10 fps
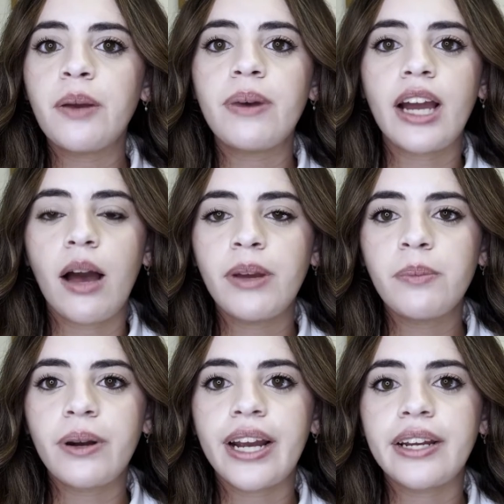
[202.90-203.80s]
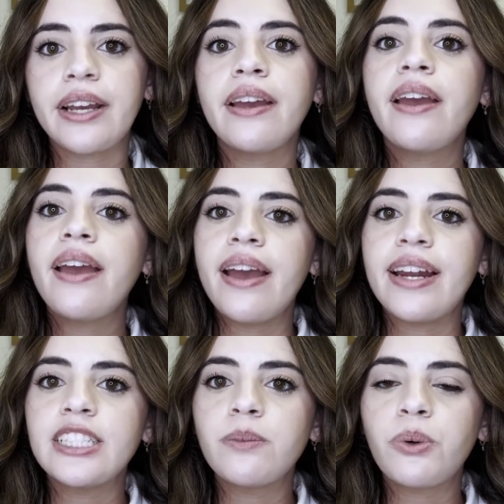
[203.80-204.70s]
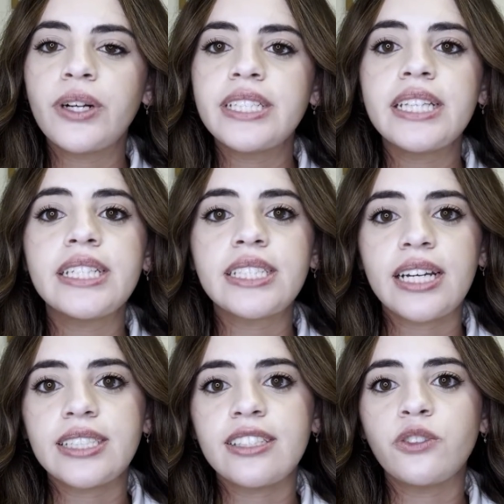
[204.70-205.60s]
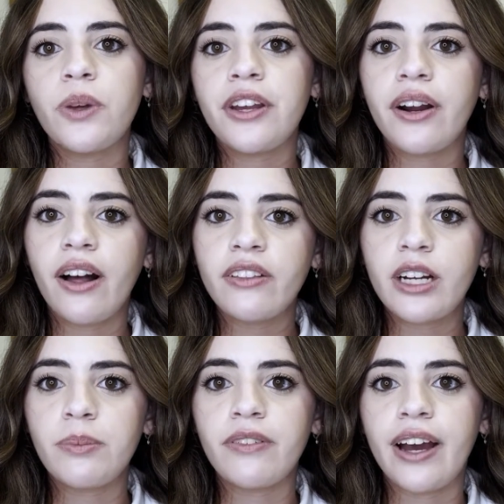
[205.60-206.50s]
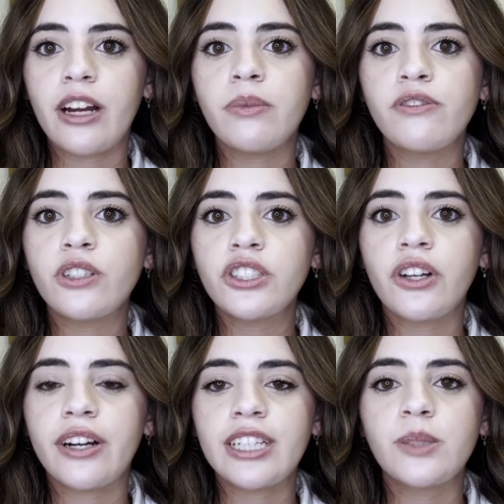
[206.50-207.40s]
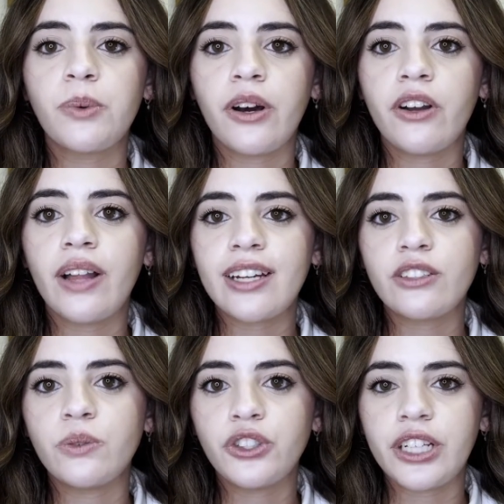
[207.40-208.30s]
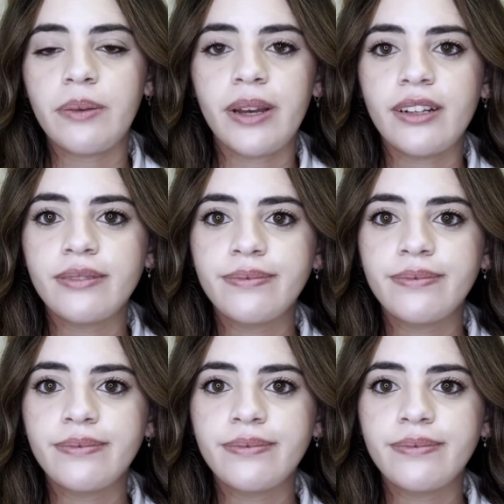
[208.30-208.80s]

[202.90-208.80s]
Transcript: becoming pregnant, it is important to discuss this with your healthcare provider before starting Spironolactone treatment.